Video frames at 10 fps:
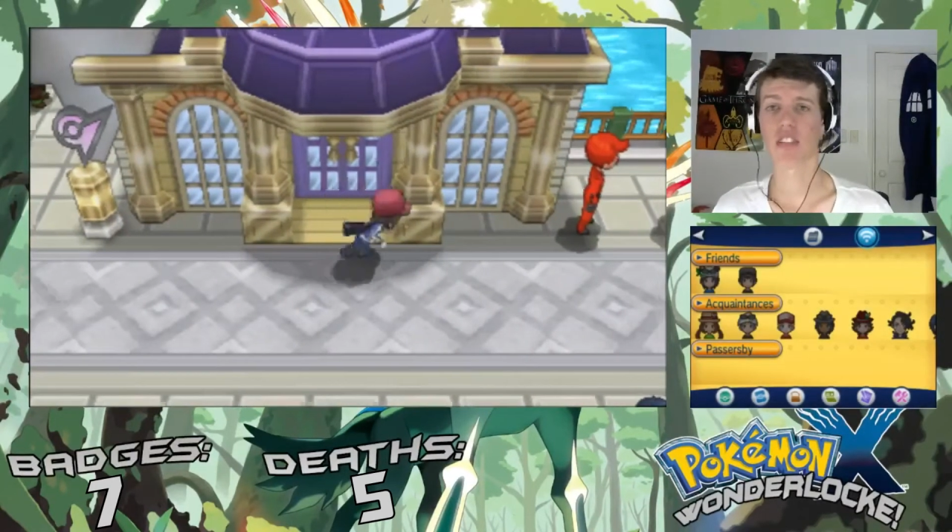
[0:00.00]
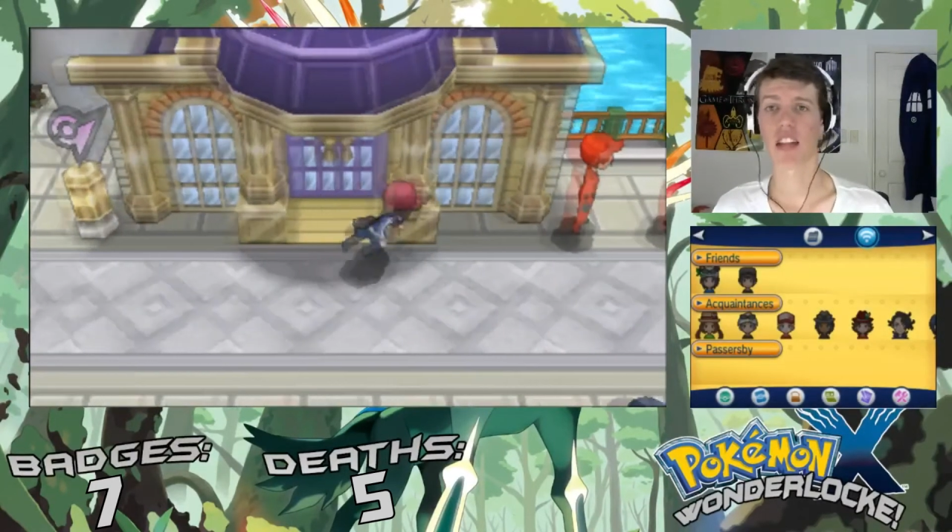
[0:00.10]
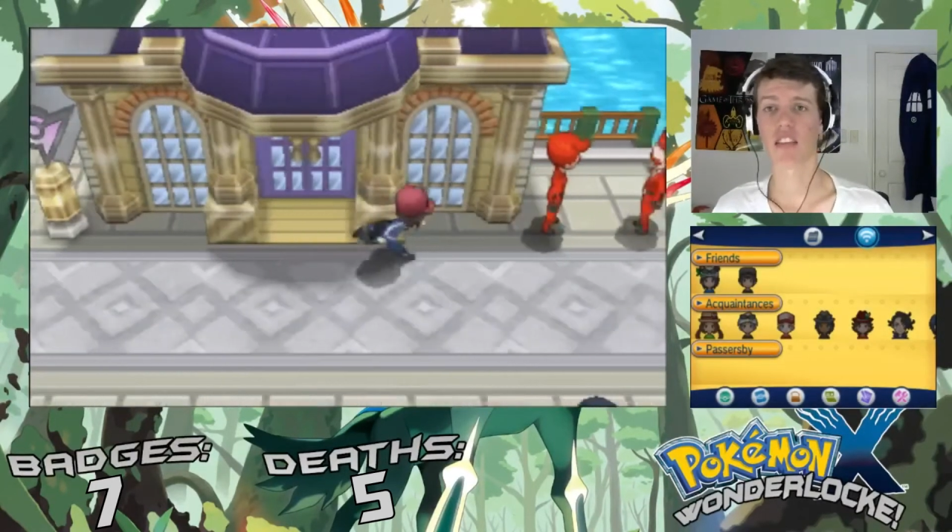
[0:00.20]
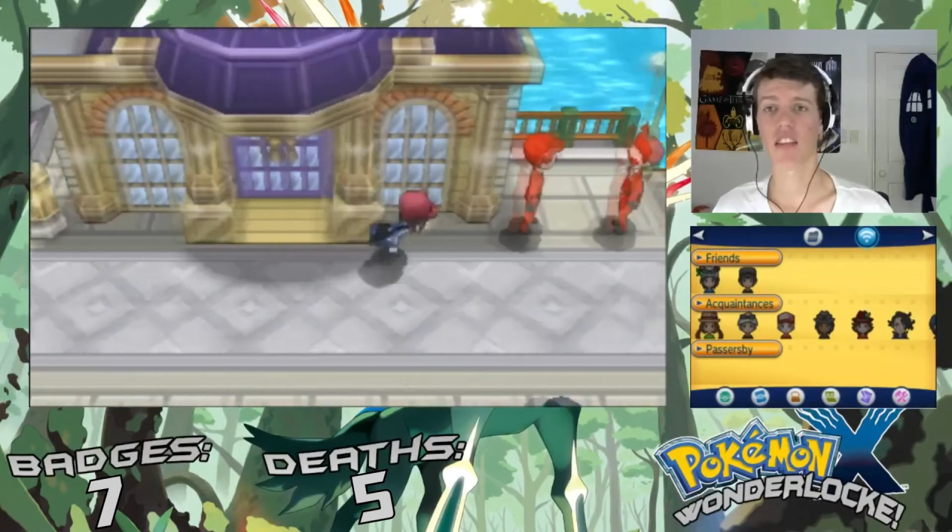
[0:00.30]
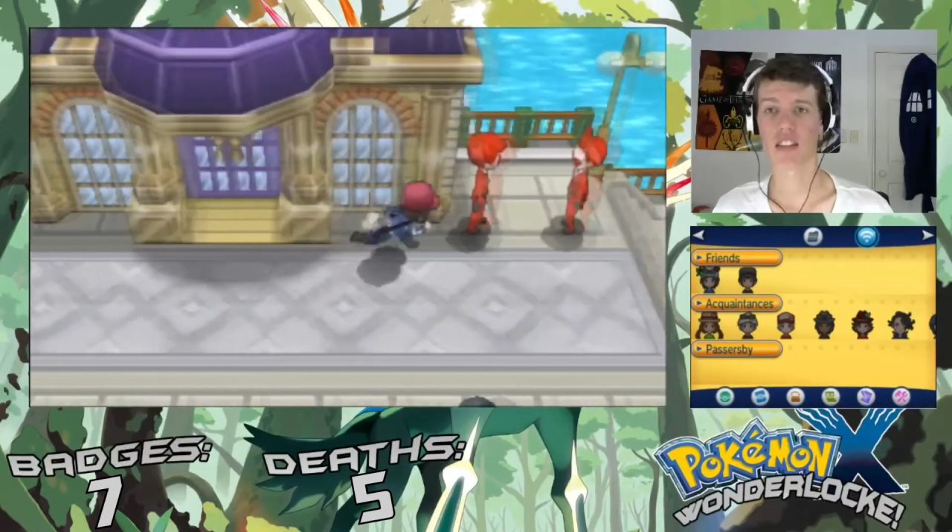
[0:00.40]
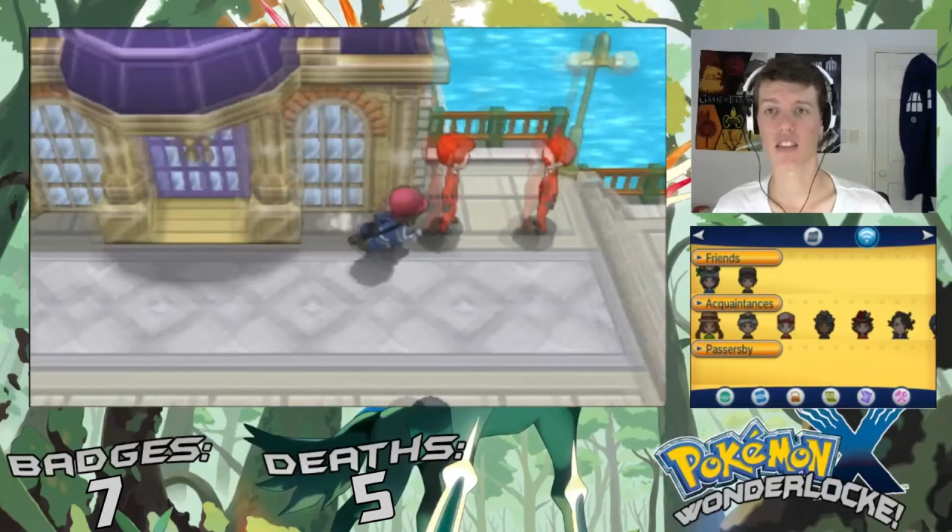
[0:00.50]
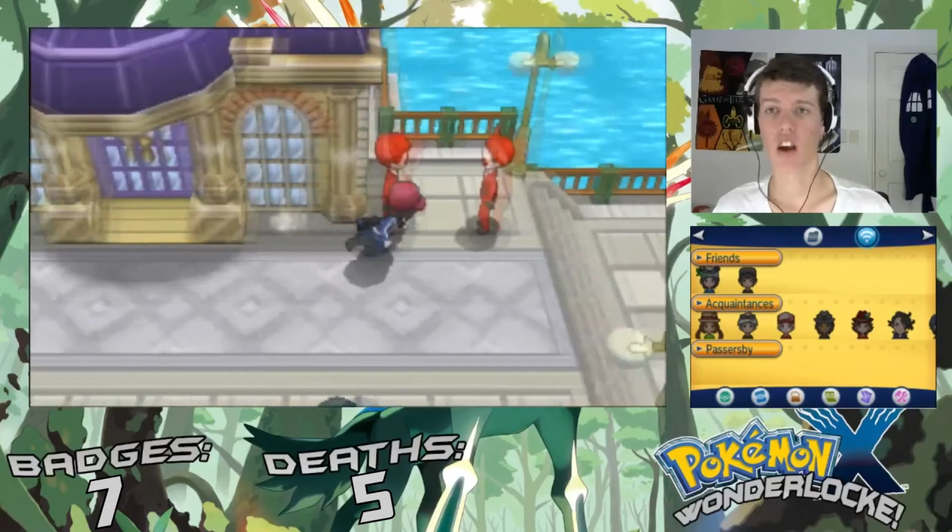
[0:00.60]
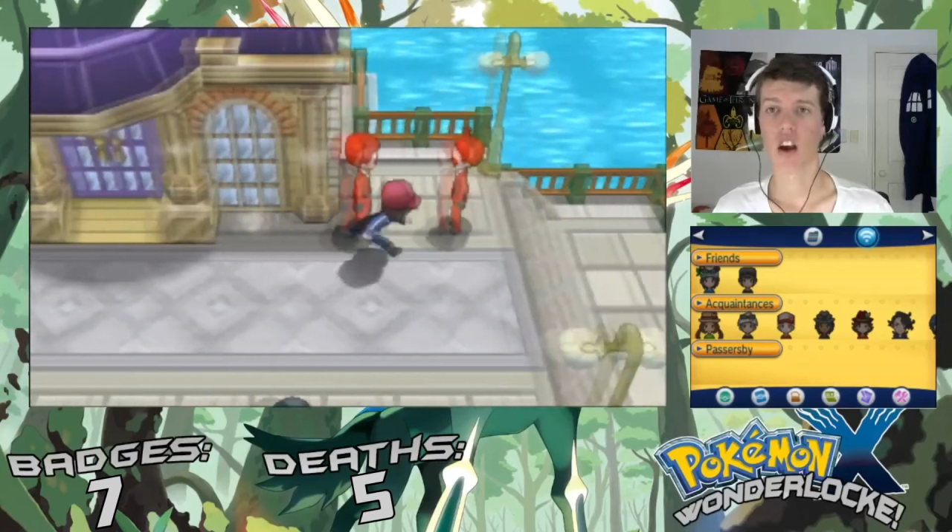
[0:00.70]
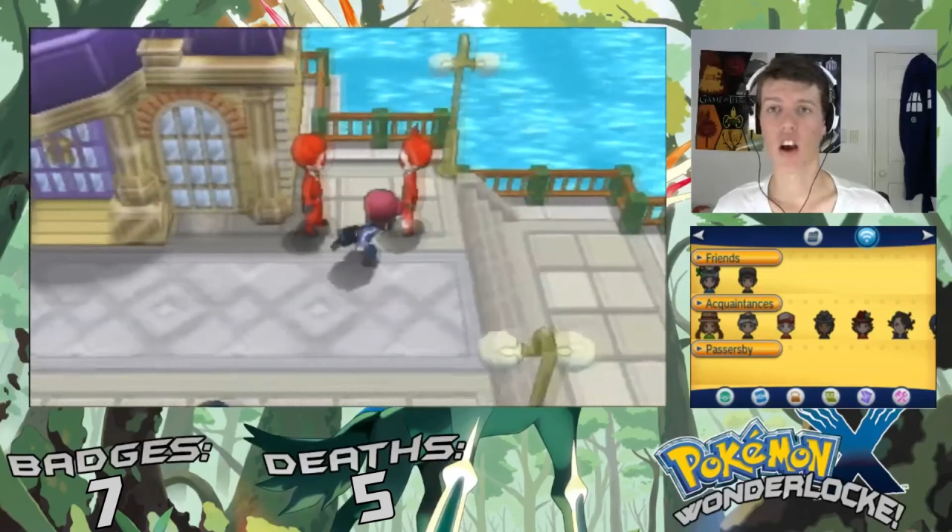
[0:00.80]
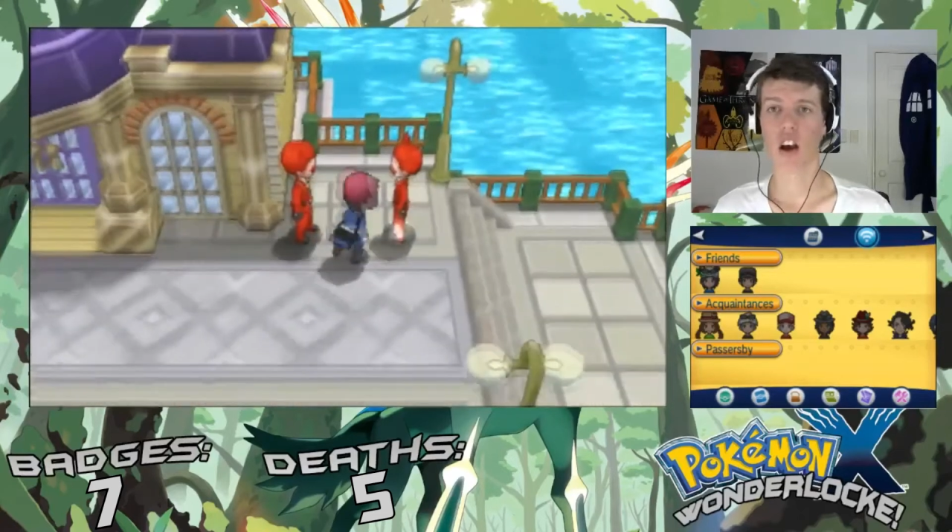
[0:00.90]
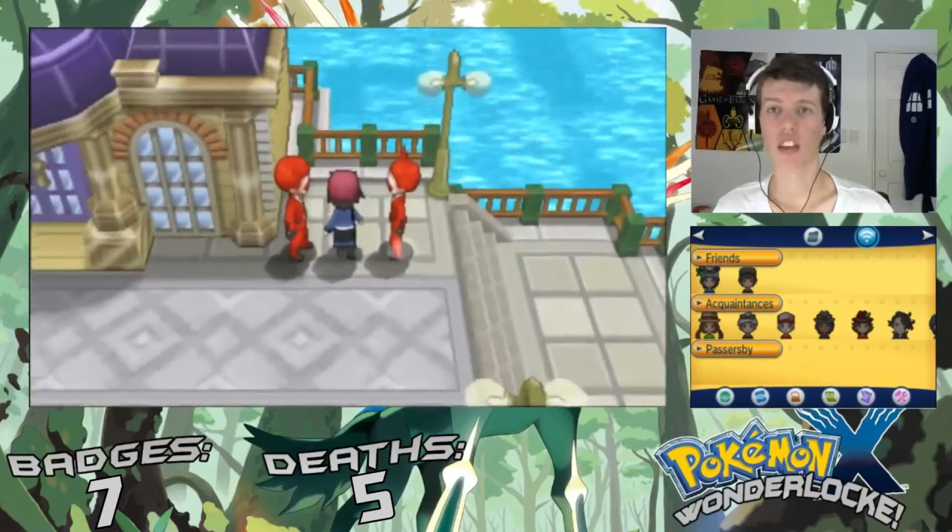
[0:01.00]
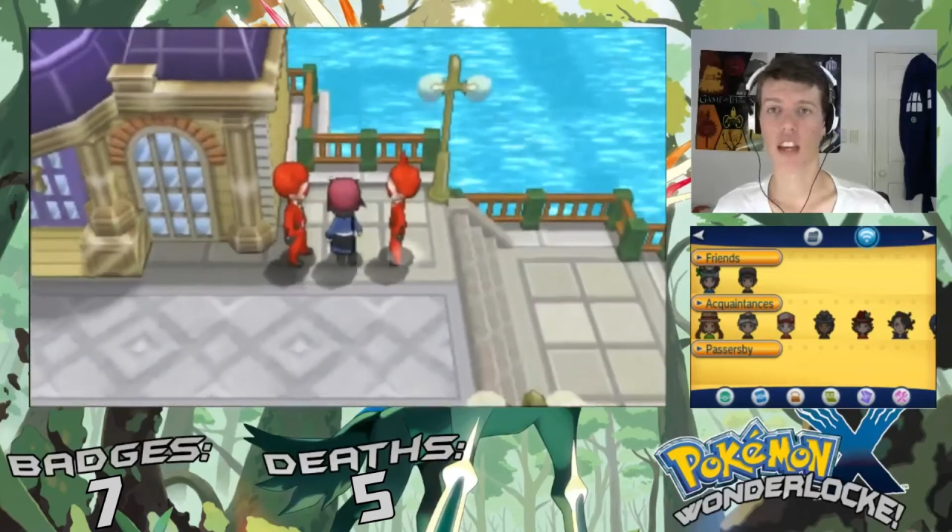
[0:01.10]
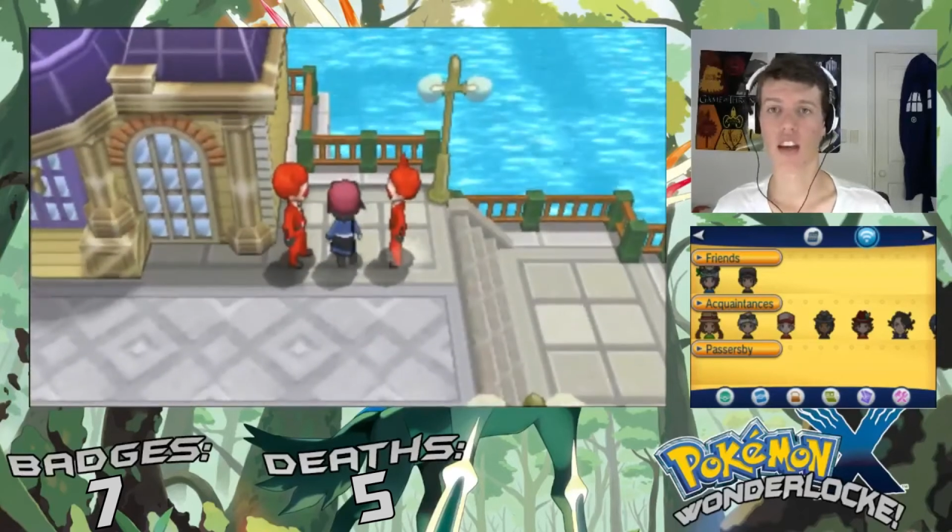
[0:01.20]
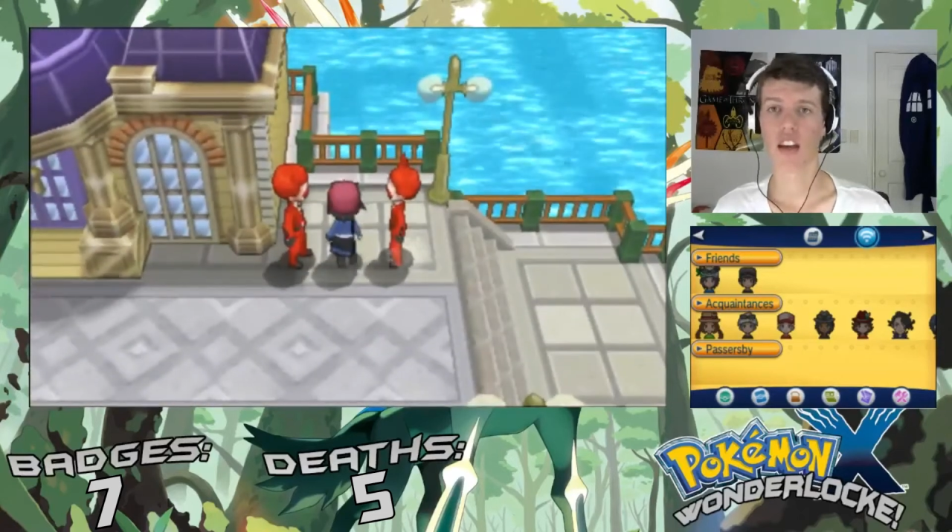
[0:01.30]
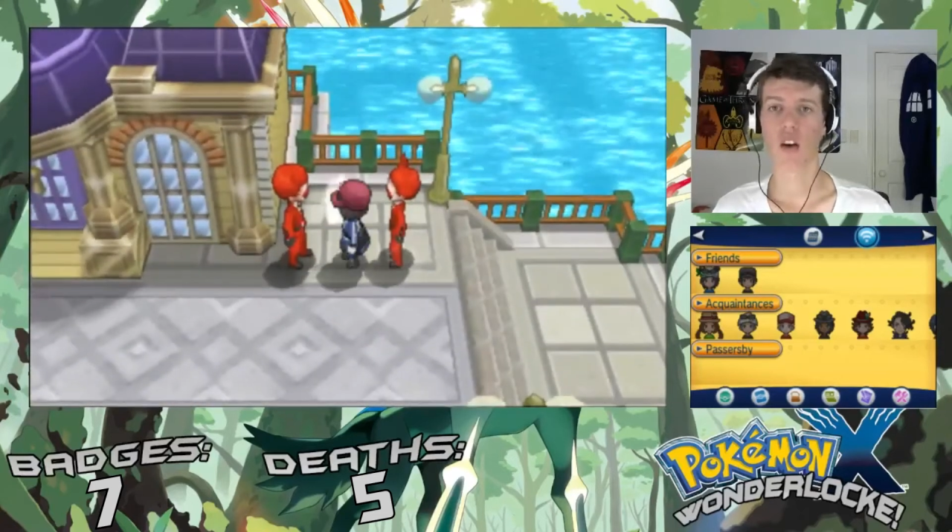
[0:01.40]
Flare grunts over
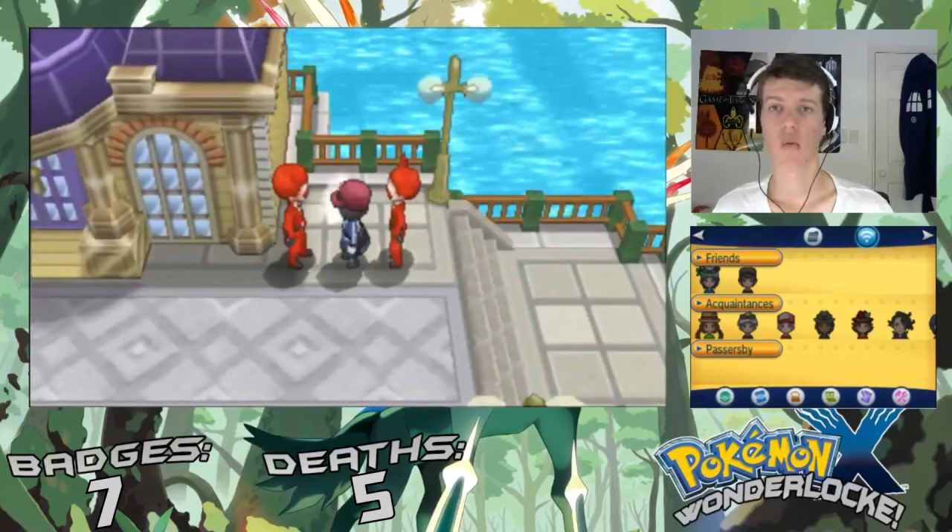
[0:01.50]
here.